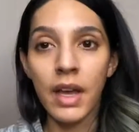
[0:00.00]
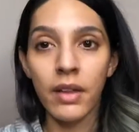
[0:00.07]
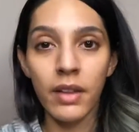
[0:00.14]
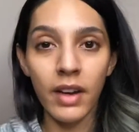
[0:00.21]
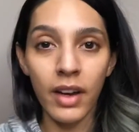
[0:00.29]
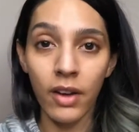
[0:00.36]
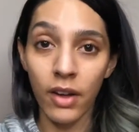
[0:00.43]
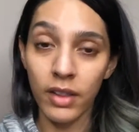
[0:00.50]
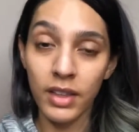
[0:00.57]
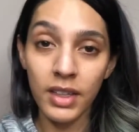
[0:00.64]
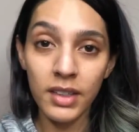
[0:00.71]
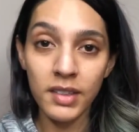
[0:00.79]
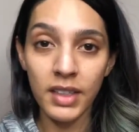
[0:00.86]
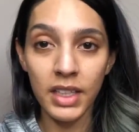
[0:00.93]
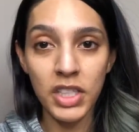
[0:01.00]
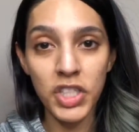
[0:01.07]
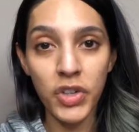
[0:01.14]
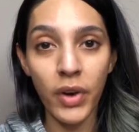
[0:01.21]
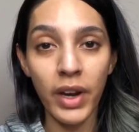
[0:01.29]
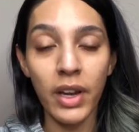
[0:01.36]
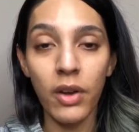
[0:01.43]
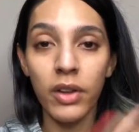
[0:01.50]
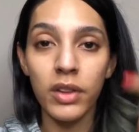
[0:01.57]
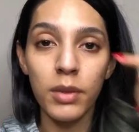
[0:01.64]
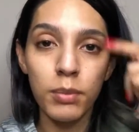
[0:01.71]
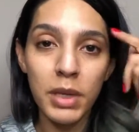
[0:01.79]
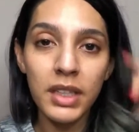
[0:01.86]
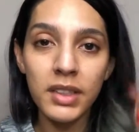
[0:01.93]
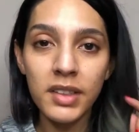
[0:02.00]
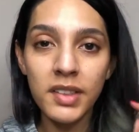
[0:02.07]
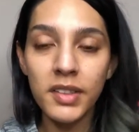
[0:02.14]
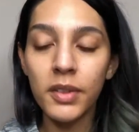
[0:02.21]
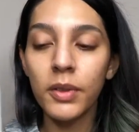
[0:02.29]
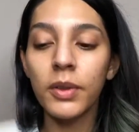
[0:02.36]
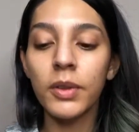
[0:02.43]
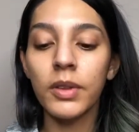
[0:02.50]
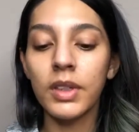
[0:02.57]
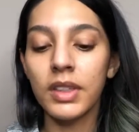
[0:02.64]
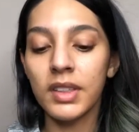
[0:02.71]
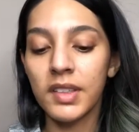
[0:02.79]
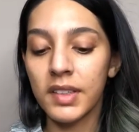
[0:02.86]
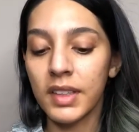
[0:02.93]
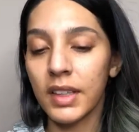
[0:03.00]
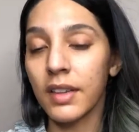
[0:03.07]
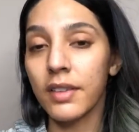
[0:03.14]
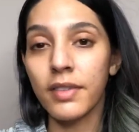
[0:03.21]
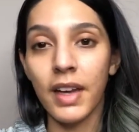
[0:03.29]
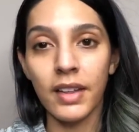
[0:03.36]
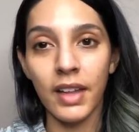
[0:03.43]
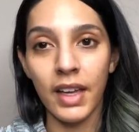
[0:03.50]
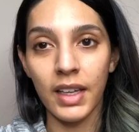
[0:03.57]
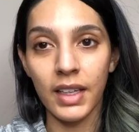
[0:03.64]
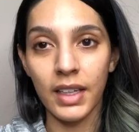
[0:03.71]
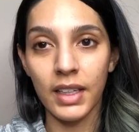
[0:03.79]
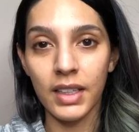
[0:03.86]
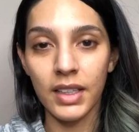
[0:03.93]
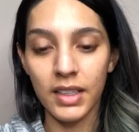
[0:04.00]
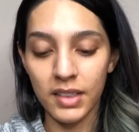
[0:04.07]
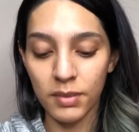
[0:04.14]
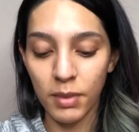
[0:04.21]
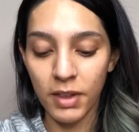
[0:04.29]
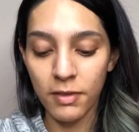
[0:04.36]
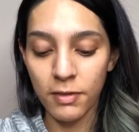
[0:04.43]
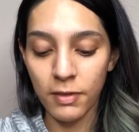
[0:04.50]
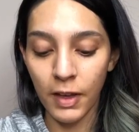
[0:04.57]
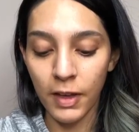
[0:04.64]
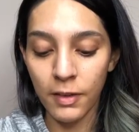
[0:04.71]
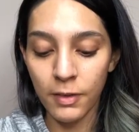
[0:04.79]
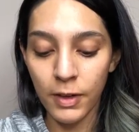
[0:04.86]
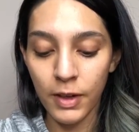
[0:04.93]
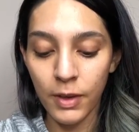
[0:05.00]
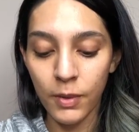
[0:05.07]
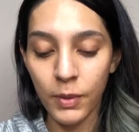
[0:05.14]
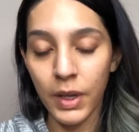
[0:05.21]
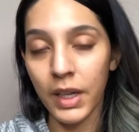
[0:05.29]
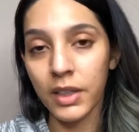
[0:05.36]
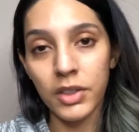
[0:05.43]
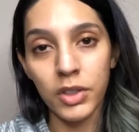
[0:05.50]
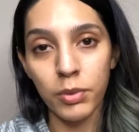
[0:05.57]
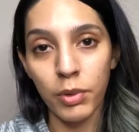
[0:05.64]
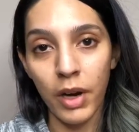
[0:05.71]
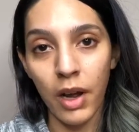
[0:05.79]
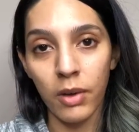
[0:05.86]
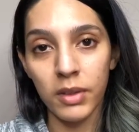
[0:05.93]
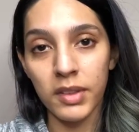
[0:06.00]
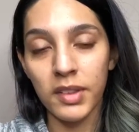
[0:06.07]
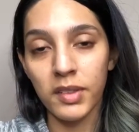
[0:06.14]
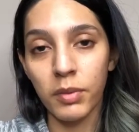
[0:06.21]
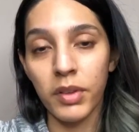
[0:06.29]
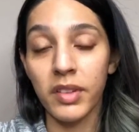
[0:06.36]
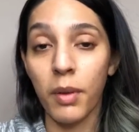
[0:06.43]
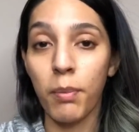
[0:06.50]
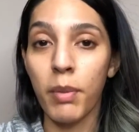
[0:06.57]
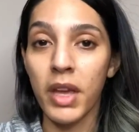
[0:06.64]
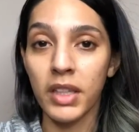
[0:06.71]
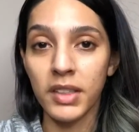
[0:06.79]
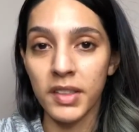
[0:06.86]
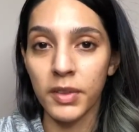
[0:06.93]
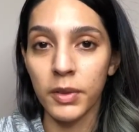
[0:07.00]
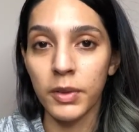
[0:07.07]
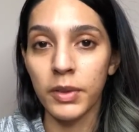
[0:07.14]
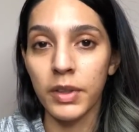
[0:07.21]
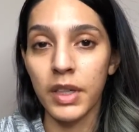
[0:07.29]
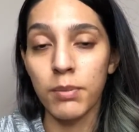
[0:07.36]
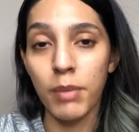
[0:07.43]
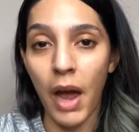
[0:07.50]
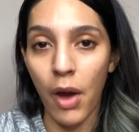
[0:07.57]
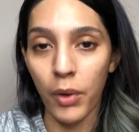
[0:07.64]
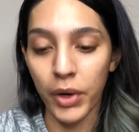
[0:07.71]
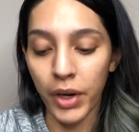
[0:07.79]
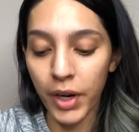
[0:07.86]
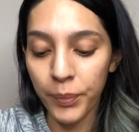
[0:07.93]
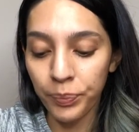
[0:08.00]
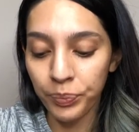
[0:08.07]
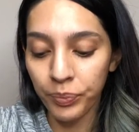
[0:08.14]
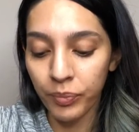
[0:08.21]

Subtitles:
now that I got this, I can try out the pencil and see if I like it. Because my favorite way to do brows is with a pencil and powder.